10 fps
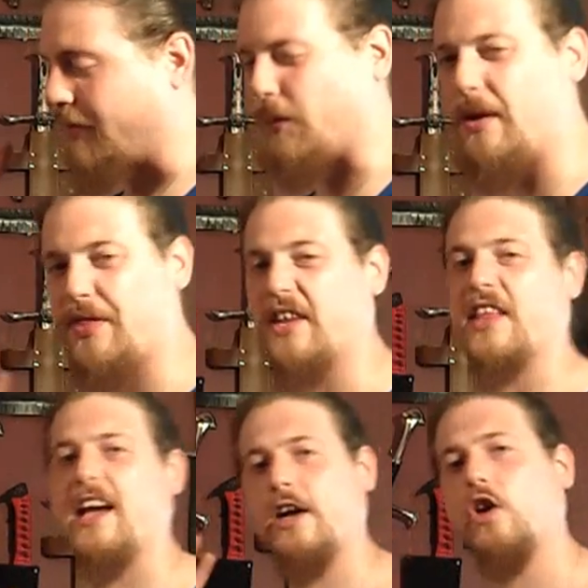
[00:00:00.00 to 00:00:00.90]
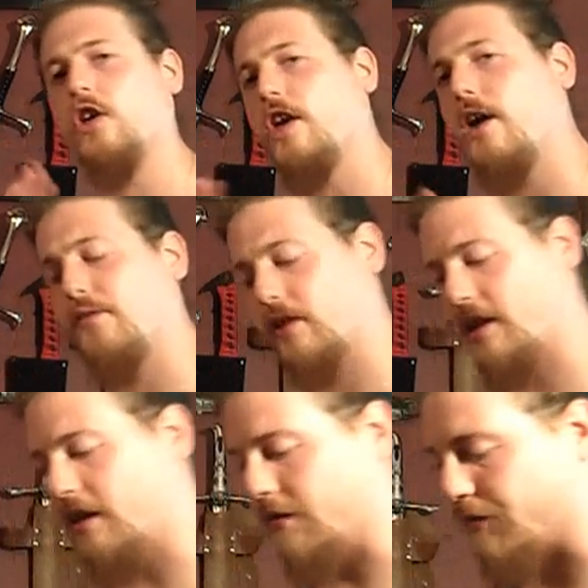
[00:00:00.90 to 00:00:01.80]
The one thing that I could not
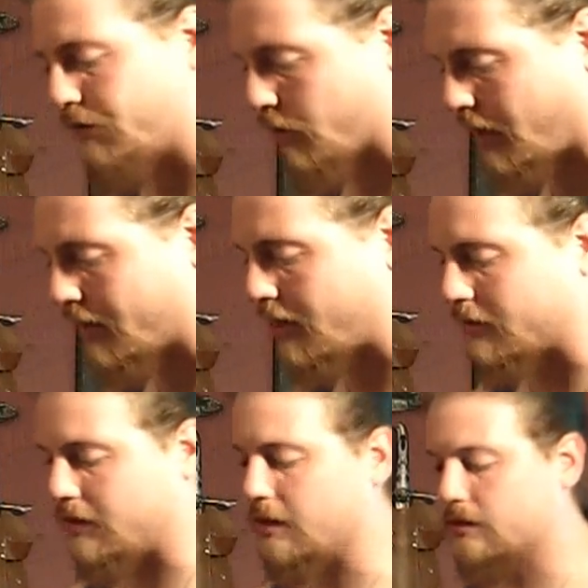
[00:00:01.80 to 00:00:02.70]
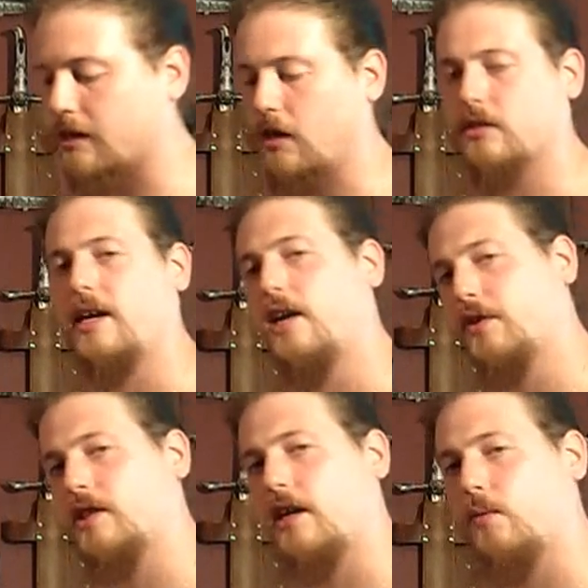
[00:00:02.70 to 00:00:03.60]
forgive when I got this, and I was kind
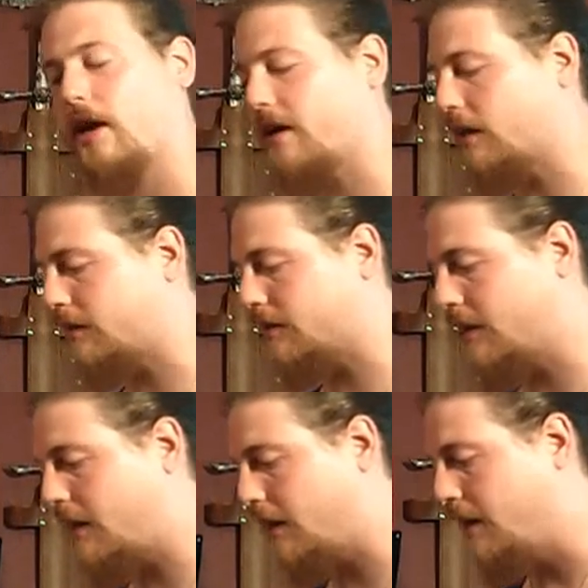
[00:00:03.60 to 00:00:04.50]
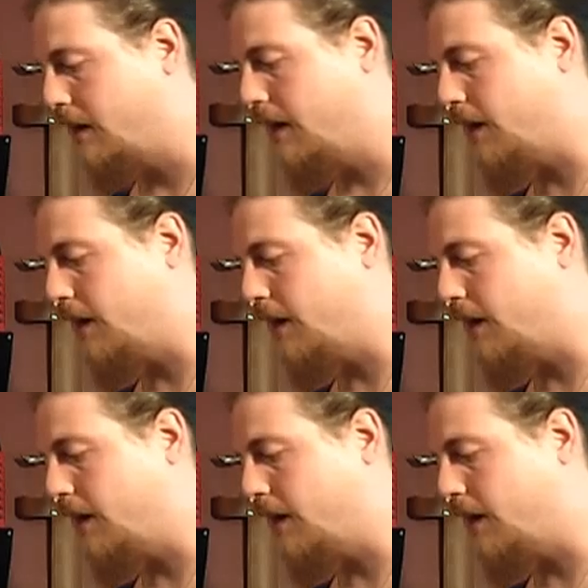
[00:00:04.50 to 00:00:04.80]
of excited when I got this again,